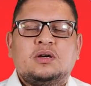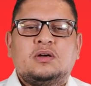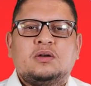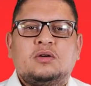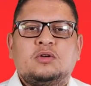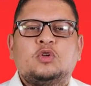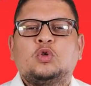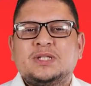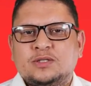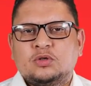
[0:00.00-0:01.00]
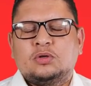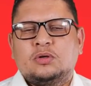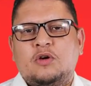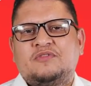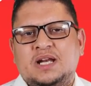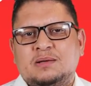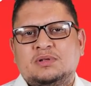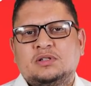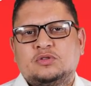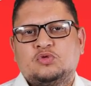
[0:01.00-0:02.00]
uh, an auditor
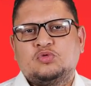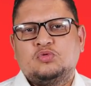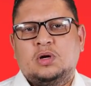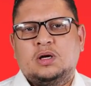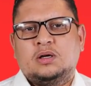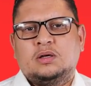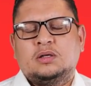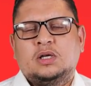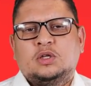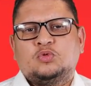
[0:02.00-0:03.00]
available to uh,